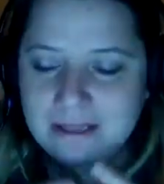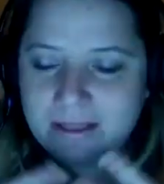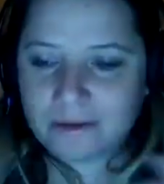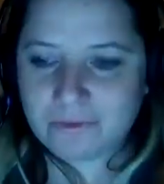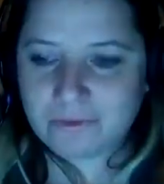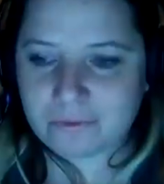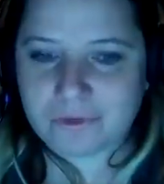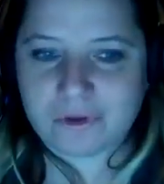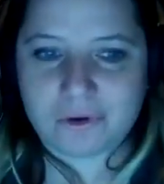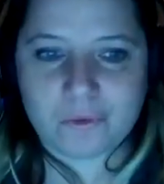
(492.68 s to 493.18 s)

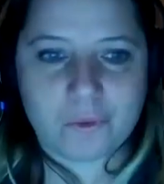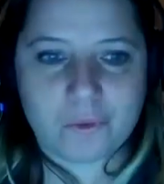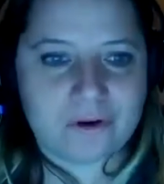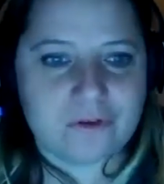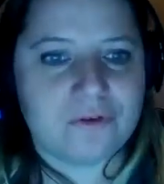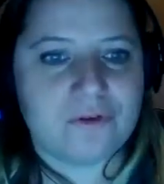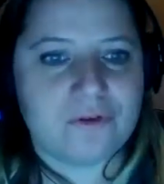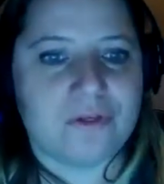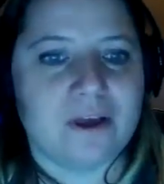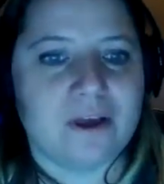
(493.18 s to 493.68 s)
the
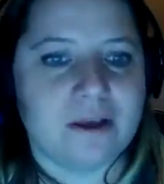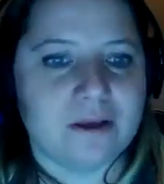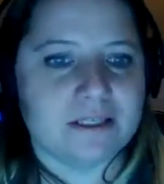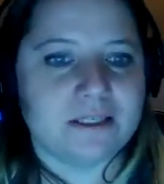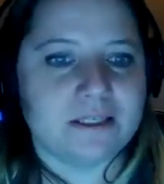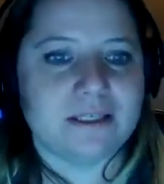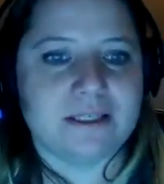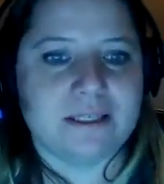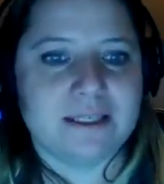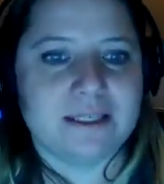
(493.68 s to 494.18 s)
wonderful thing
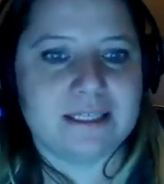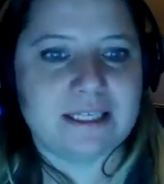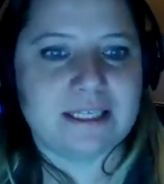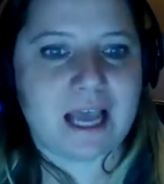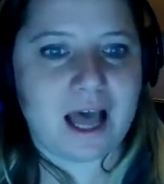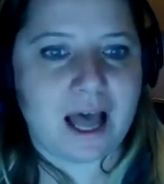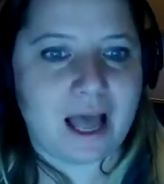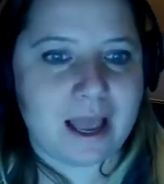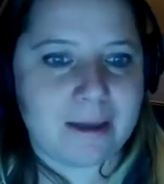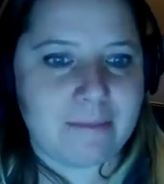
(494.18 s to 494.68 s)
is the
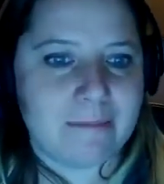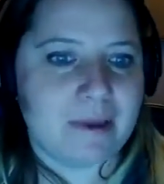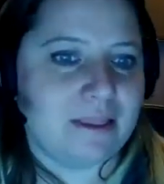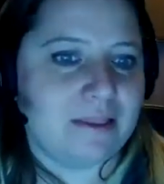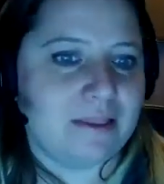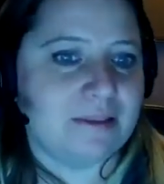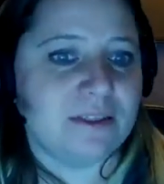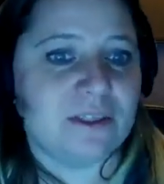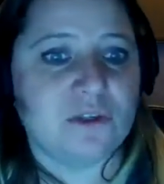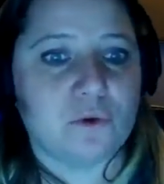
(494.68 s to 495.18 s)
time
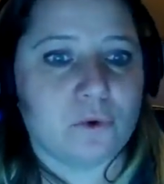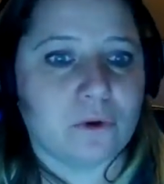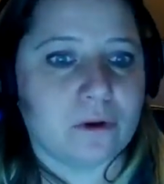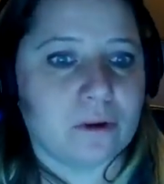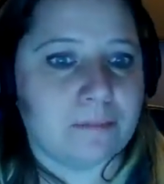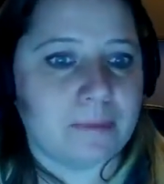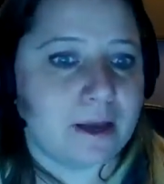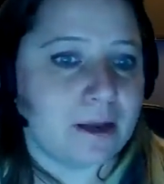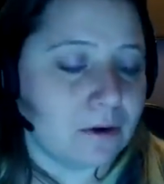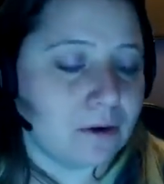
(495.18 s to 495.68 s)
made the story
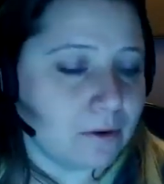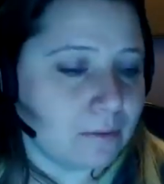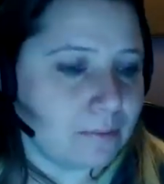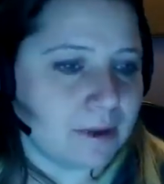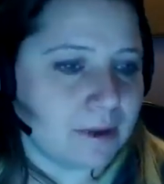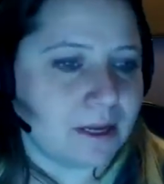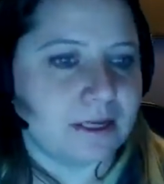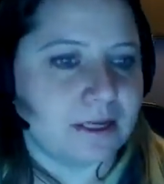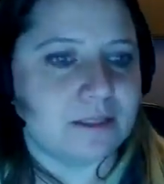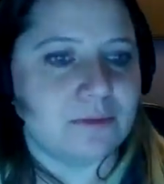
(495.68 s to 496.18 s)
better
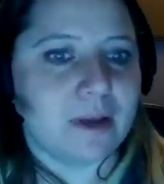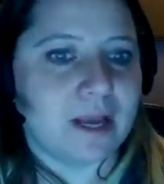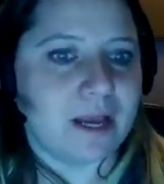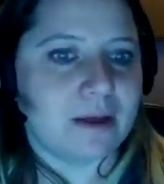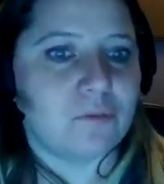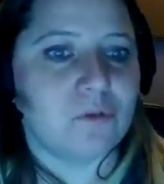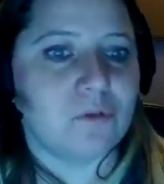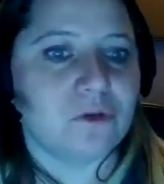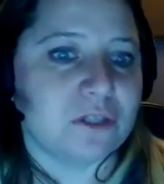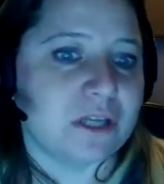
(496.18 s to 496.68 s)
because we
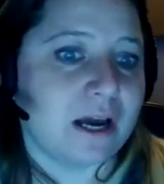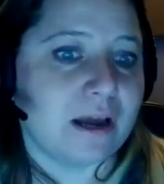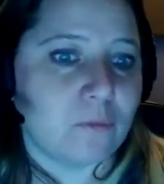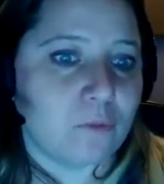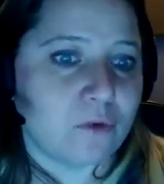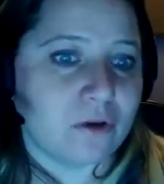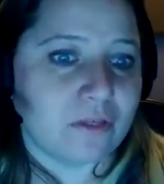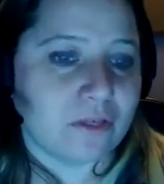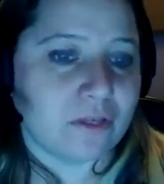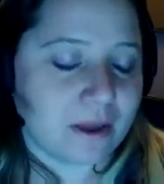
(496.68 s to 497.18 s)
had more time
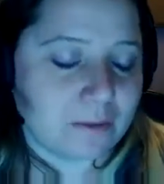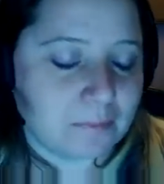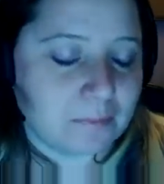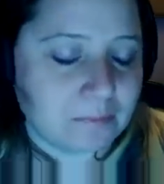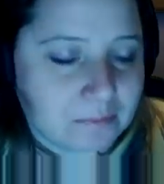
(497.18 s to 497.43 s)
with it.